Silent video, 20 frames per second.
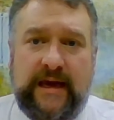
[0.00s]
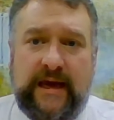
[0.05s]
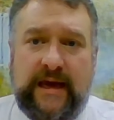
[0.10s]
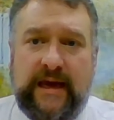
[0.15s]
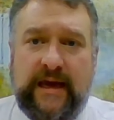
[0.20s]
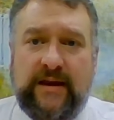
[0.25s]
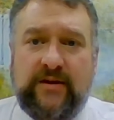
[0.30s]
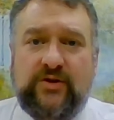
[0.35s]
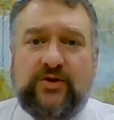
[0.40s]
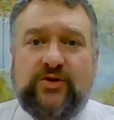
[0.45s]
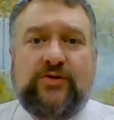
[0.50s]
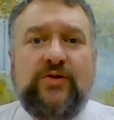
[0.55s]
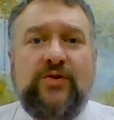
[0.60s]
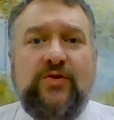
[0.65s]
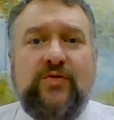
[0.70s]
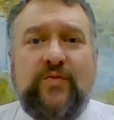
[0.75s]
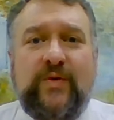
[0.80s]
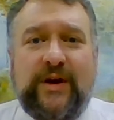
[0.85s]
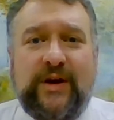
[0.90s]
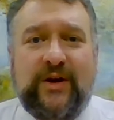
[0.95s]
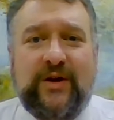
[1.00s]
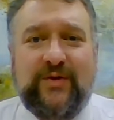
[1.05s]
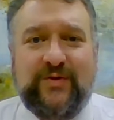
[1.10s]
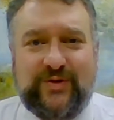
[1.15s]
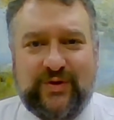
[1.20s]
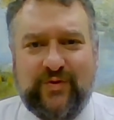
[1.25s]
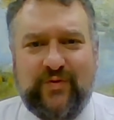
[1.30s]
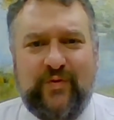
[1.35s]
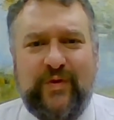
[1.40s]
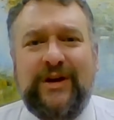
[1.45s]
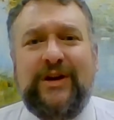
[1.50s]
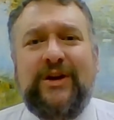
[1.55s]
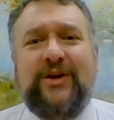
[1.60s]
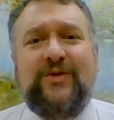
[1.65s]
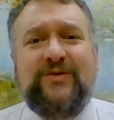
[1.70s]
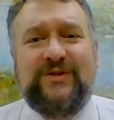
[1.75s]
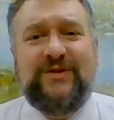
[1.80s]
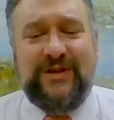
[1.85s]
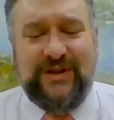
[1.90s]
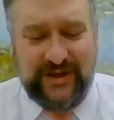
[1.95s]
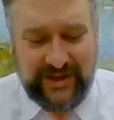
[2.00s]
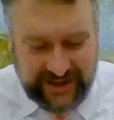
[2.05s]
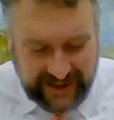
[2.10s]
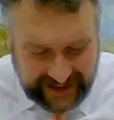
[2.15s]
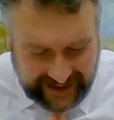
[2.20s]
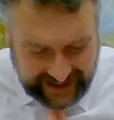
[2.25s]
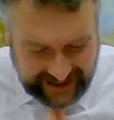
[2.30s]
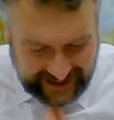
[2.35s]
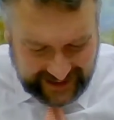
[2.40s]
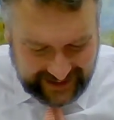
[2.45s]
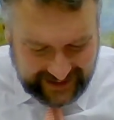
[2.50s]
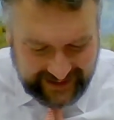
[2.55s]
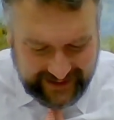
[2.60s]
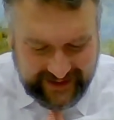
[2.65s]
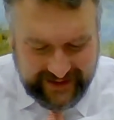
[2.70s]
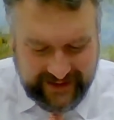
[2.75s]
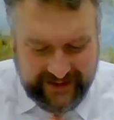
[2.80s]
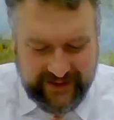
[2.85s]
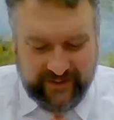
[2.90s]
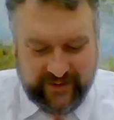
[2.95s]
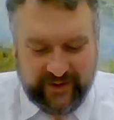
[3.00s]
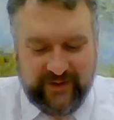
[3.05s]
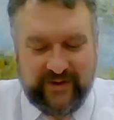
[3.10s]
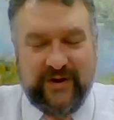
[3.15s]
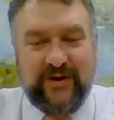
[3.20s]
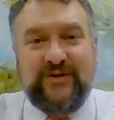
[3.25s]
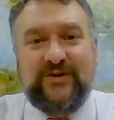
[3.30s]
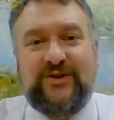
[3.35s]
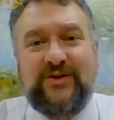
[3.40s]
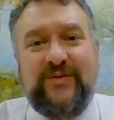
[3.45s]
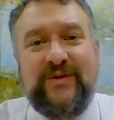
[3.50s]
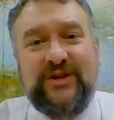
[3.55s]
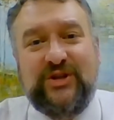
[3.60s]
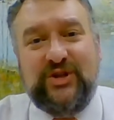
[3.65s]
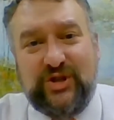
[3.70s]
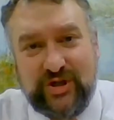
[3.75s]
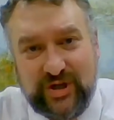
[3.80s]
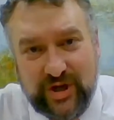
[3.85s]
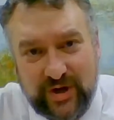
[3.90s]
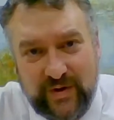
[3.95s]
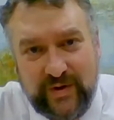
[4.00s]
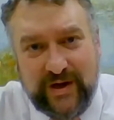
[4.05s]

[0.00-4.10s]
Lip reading: And true widows, or widows indeed, were those who had shown